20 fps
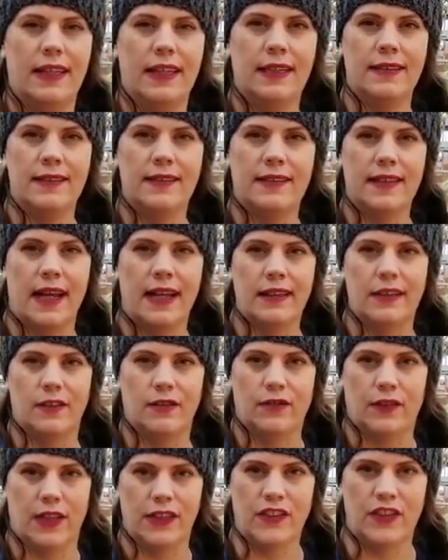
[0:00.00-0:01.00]
inside, the
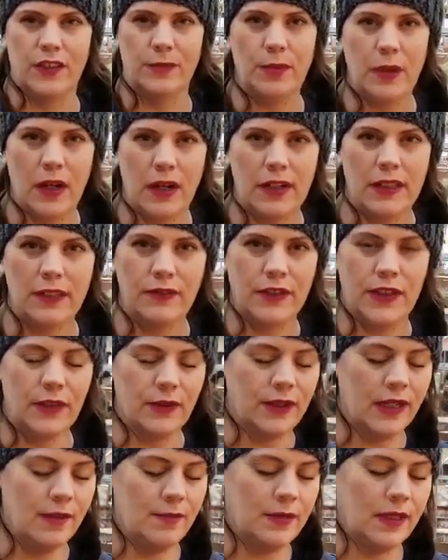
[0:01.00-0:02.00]
fleshy part of
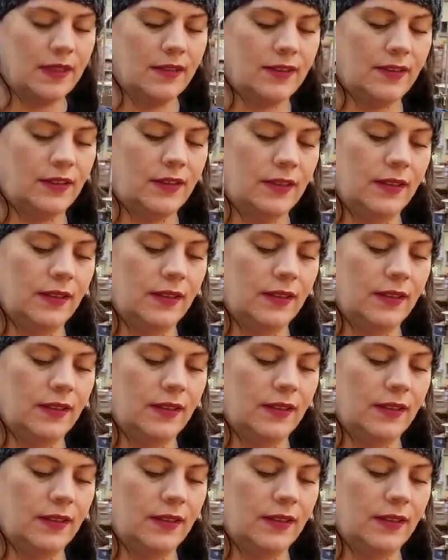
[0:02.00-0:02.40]
cucumbers.